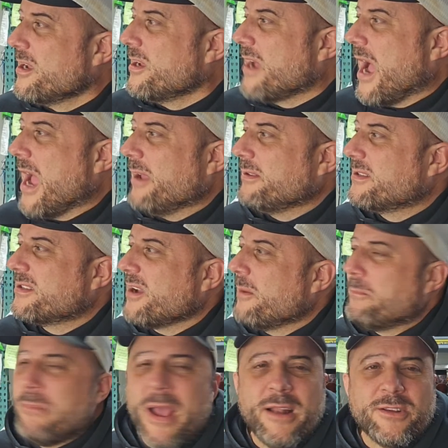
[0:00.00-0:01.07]
I
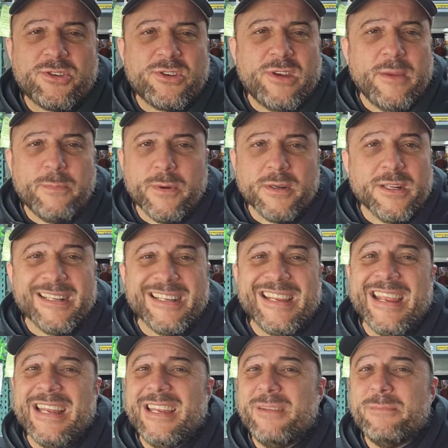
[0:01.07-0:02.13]
sell bettas cheaper than
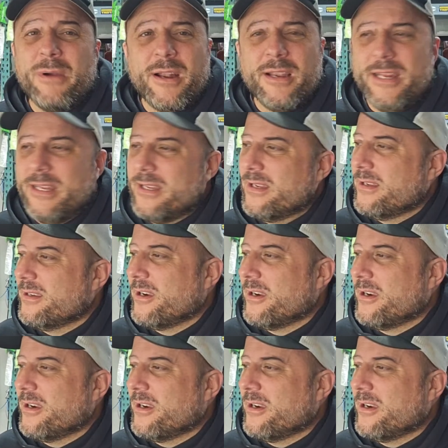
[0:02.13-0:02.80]
anybody